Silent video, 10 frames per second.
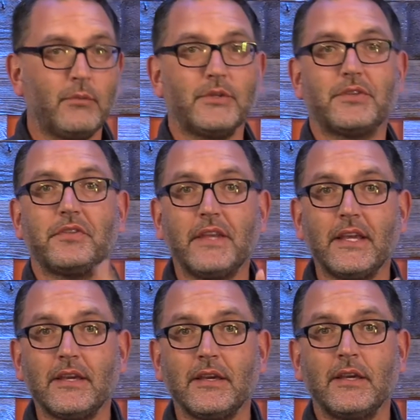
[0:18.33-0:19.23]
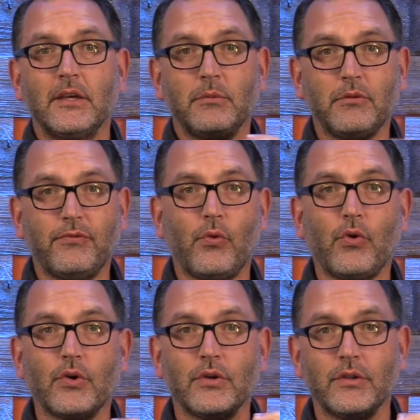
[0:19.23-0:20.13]
was think
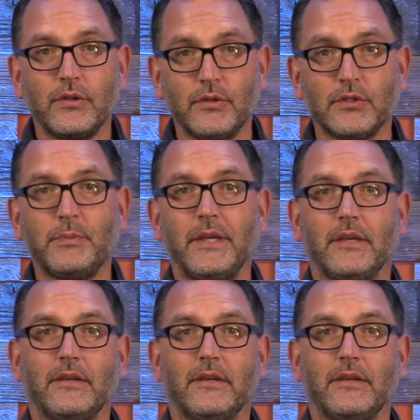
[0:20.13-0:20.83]
before you speak.